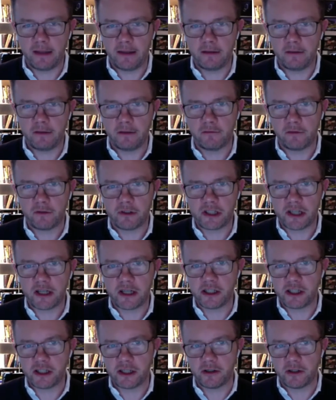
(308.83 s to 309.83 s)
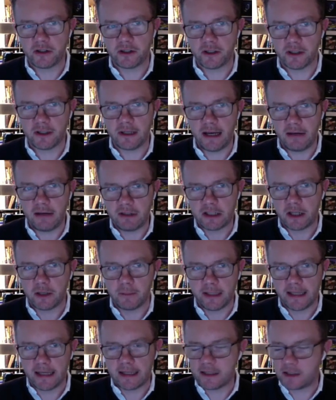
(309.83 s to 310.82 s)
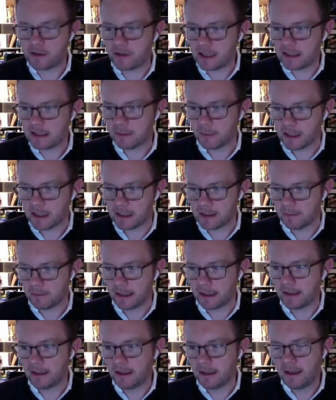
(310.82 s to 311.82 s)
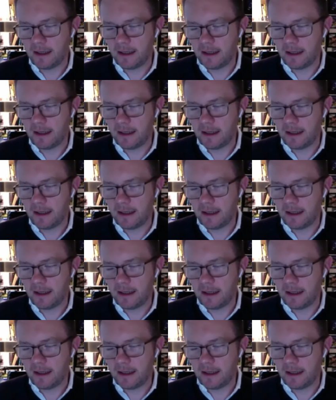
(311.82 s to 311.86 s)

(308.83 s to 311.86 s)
The research shows that every time you get distracted by something,